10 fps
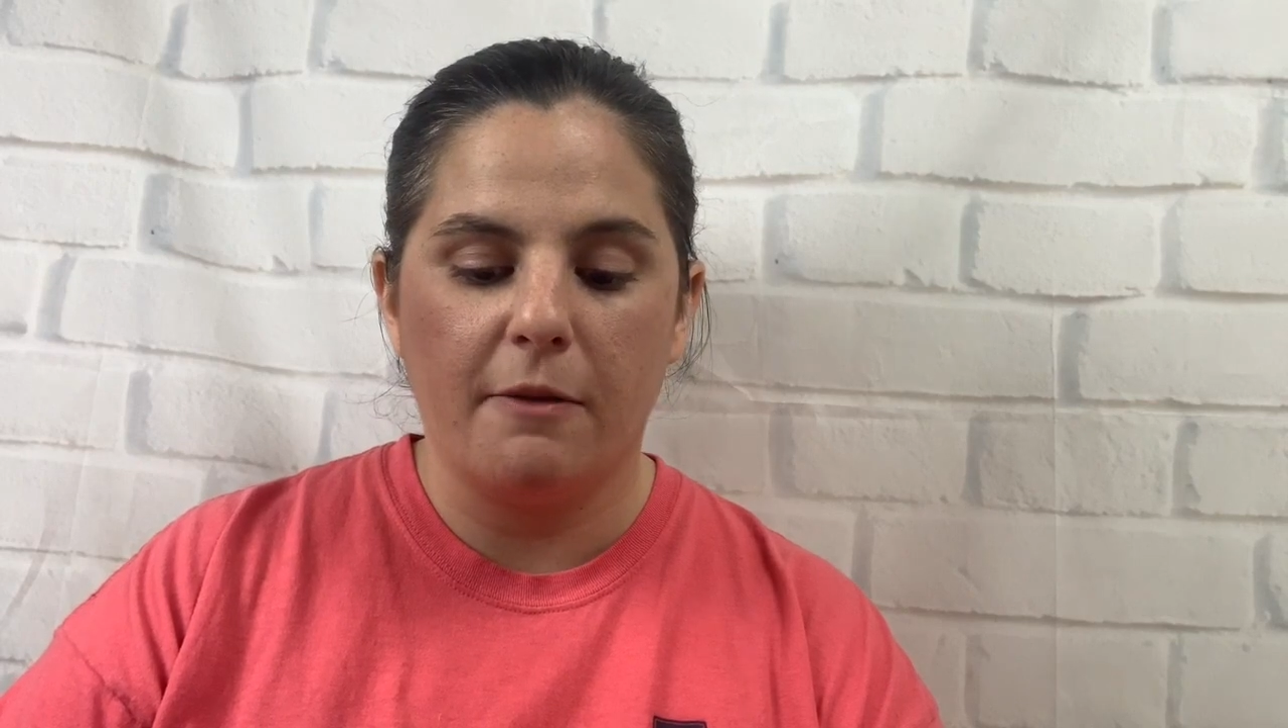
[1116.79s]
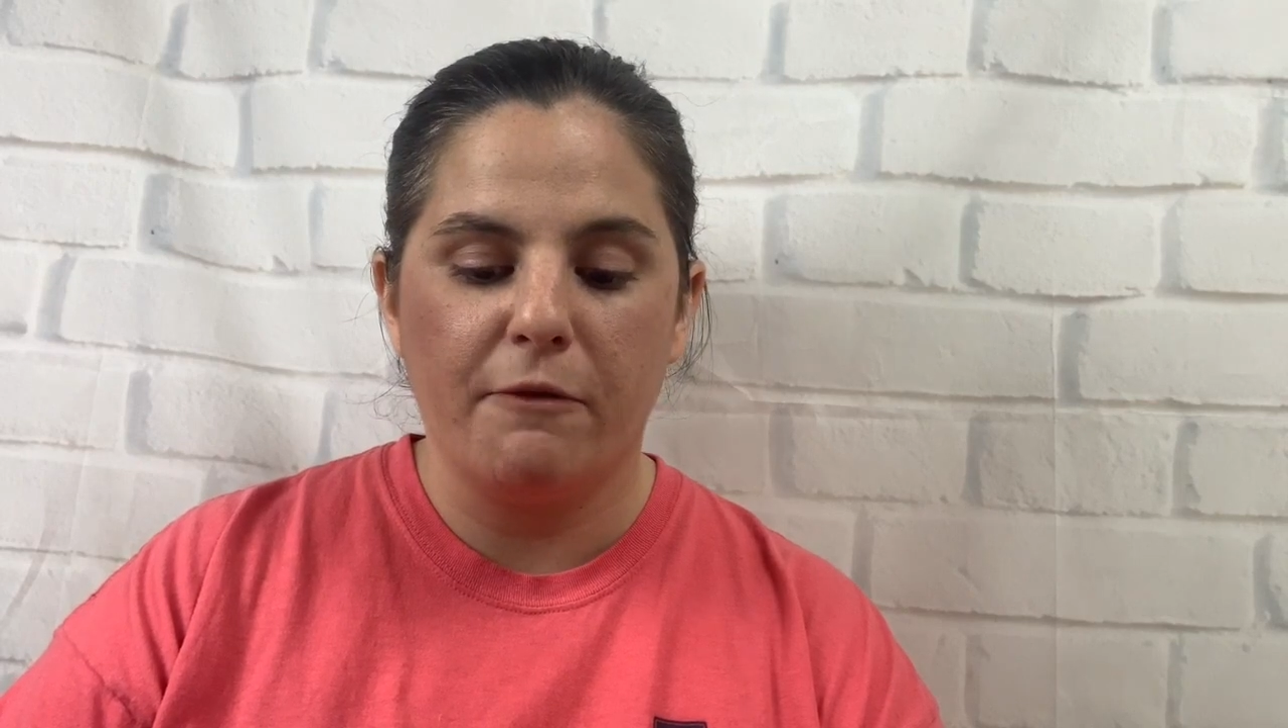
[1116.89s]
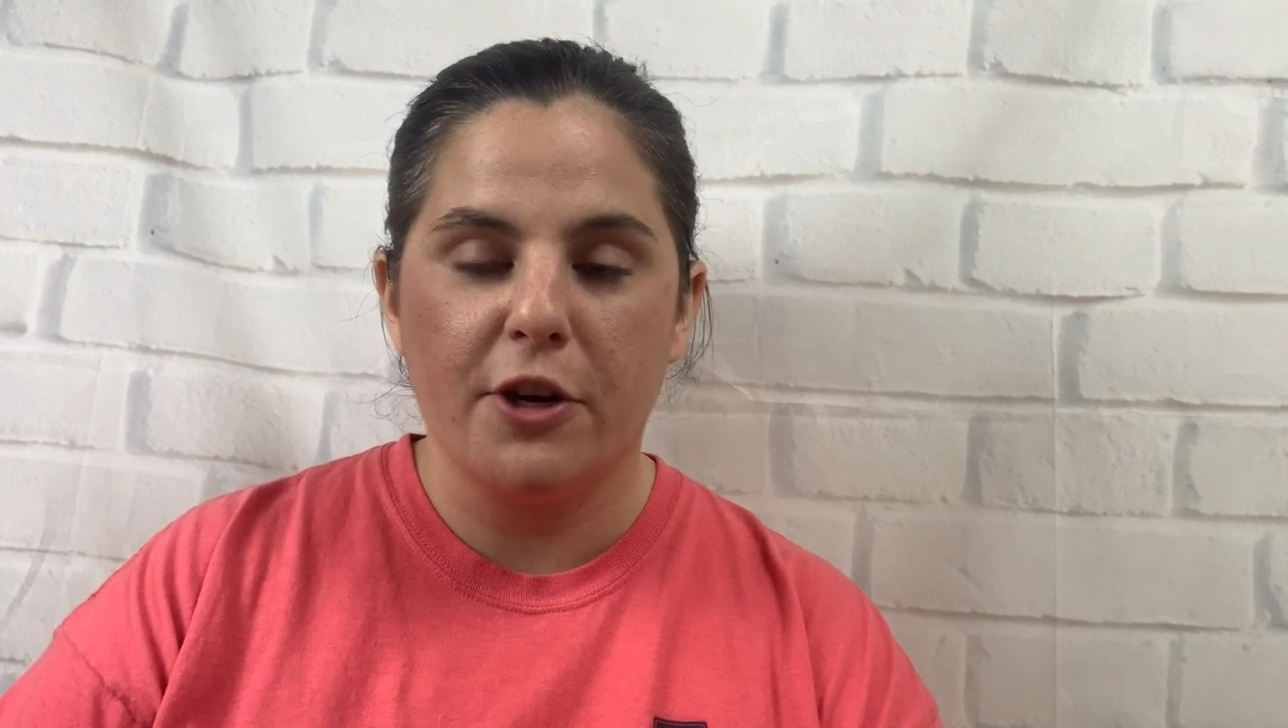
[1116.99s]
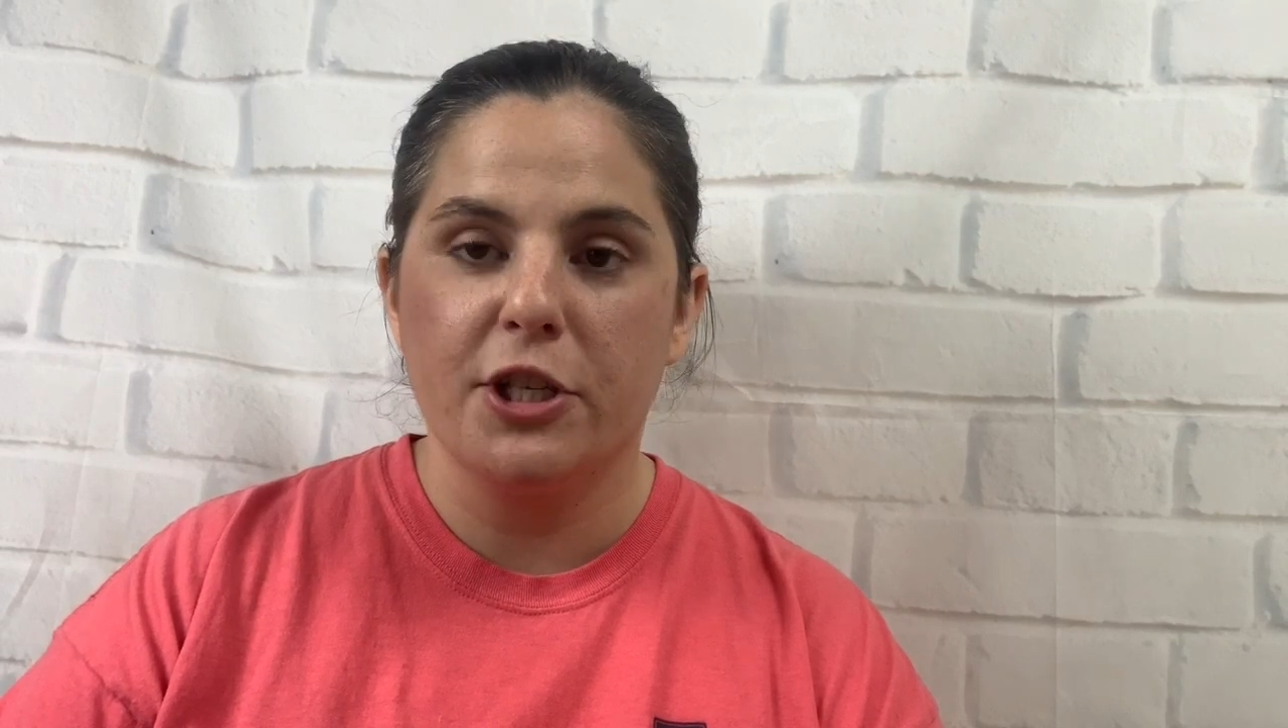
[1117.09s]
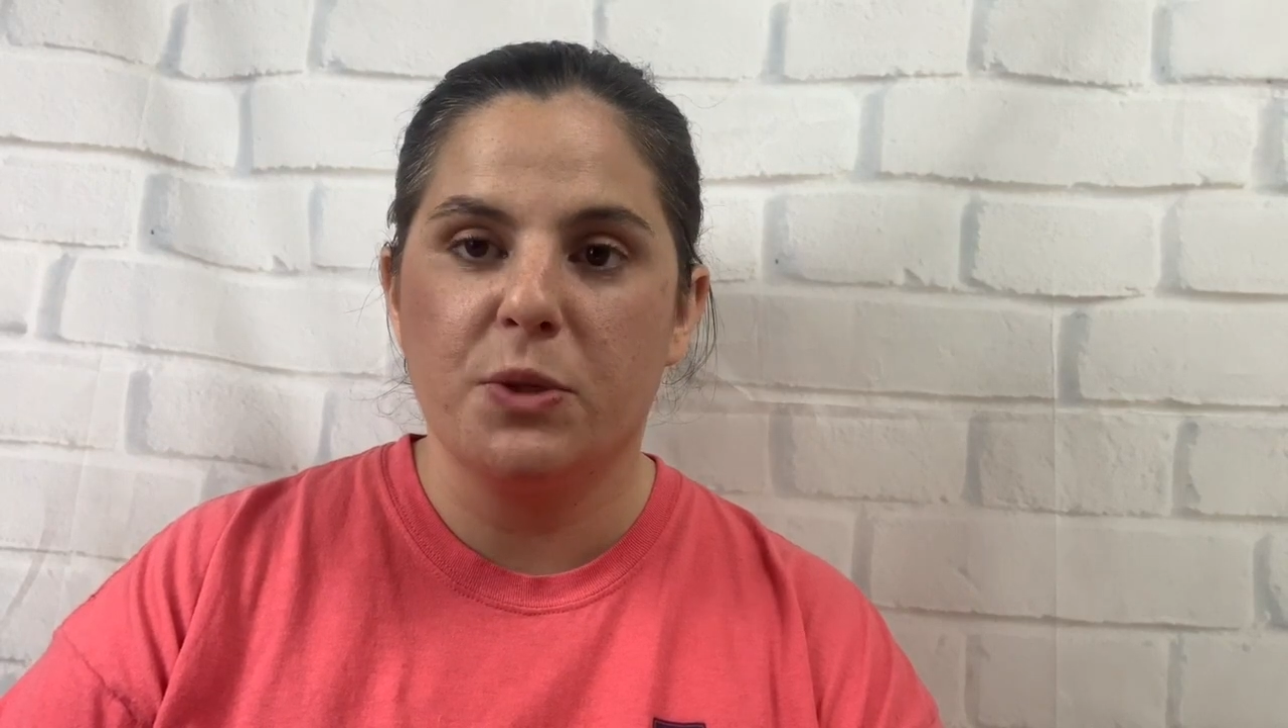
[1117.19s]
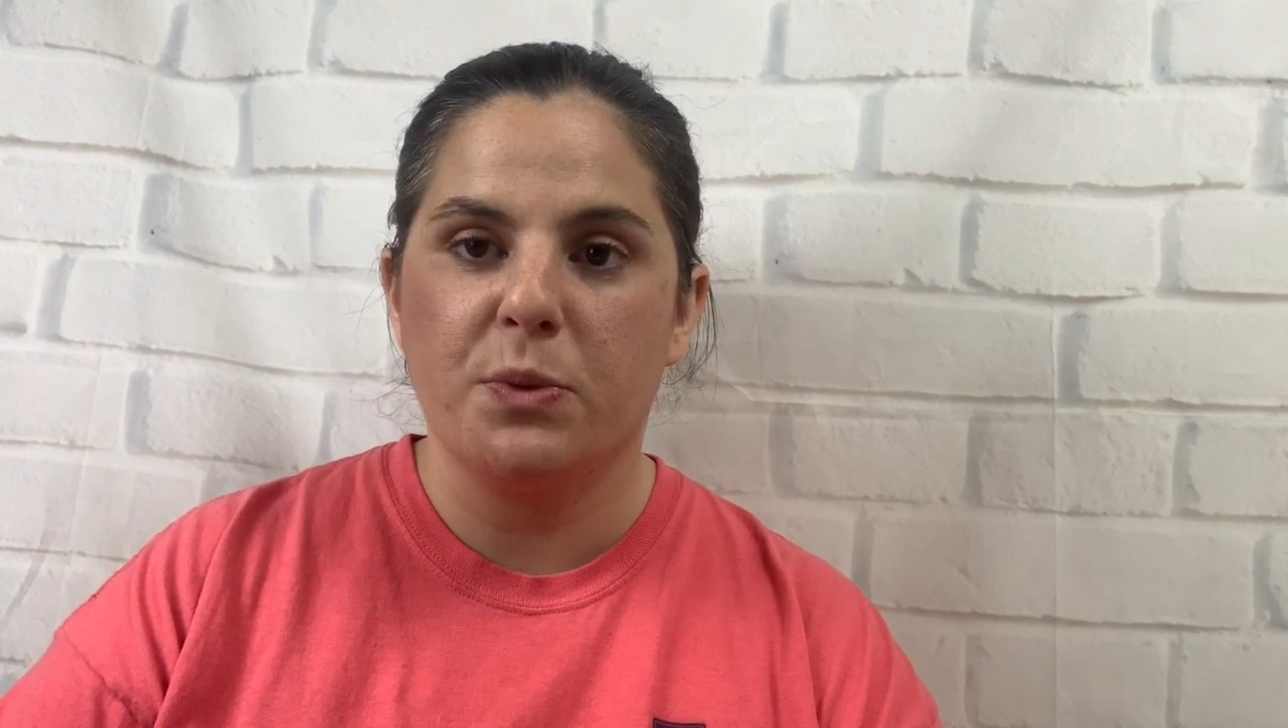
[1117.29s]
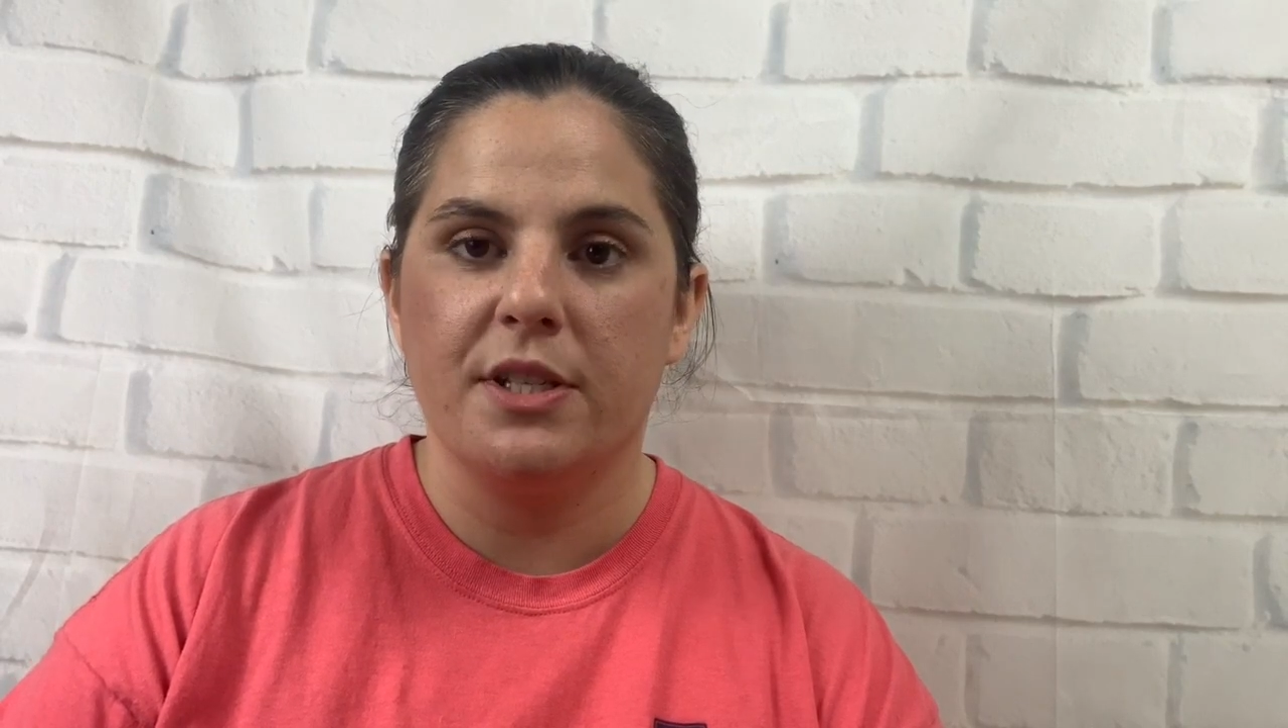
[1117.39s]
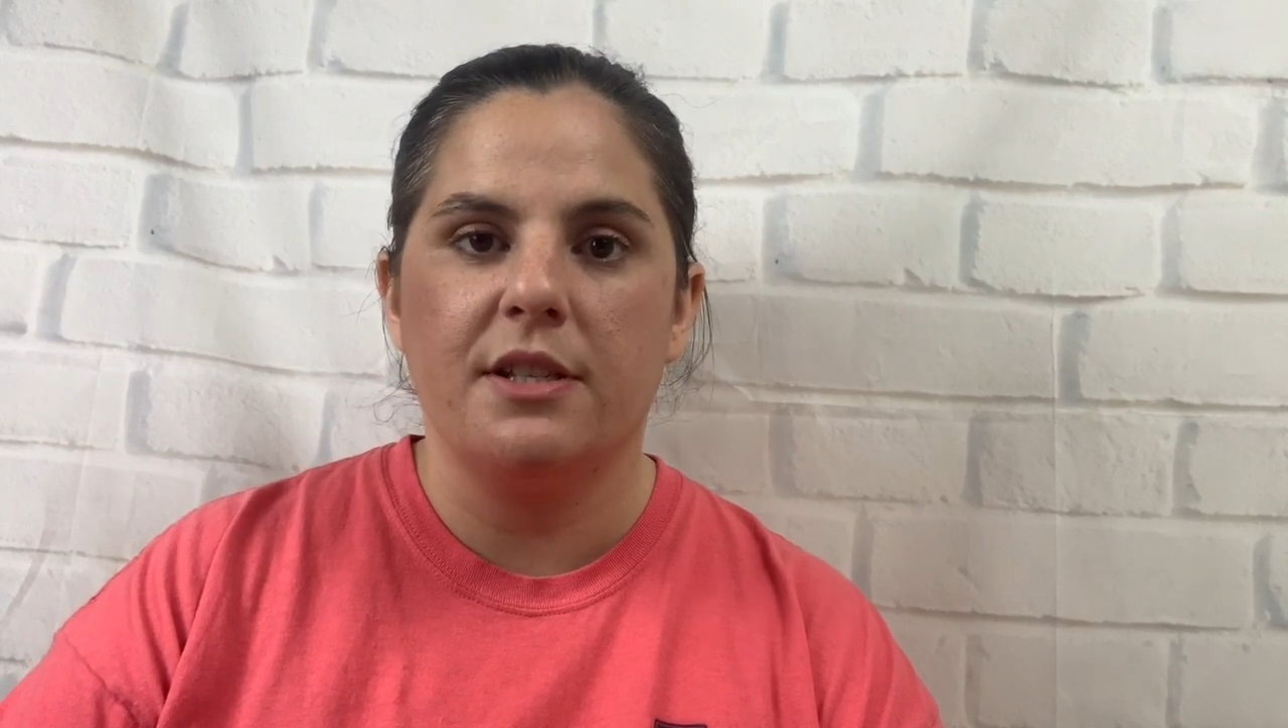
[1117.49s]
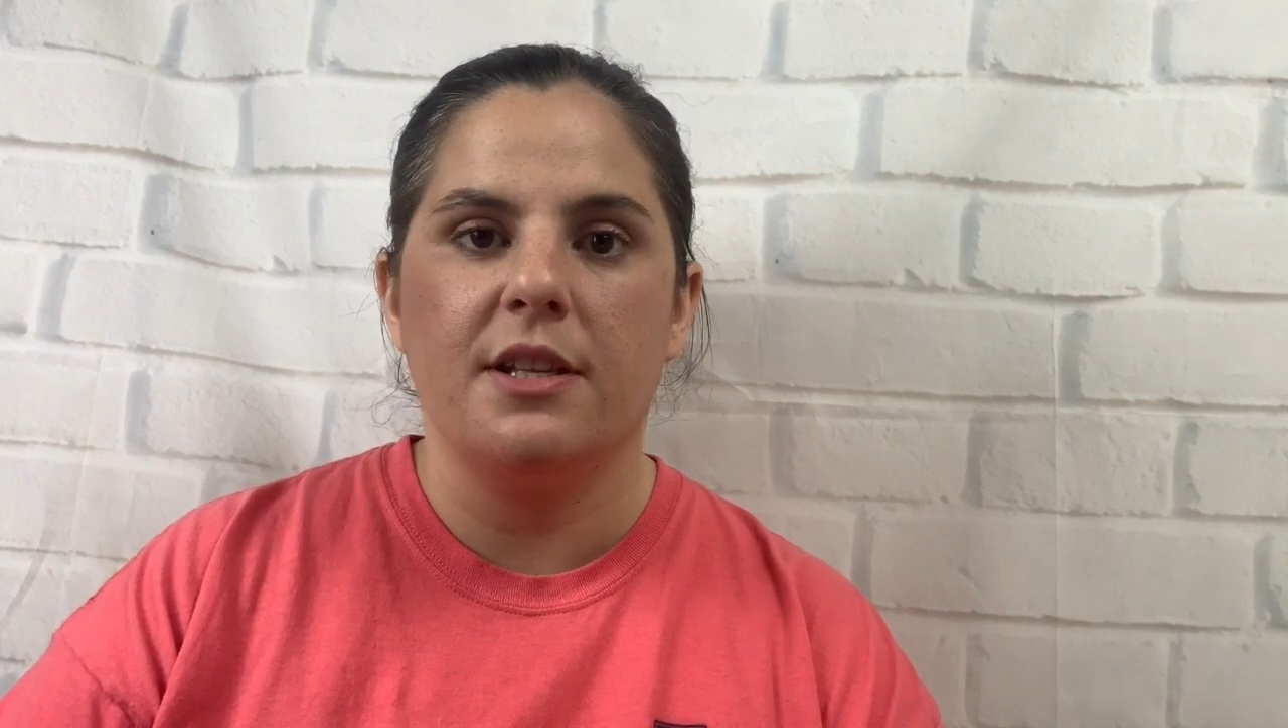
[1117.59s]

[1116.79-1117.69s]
First was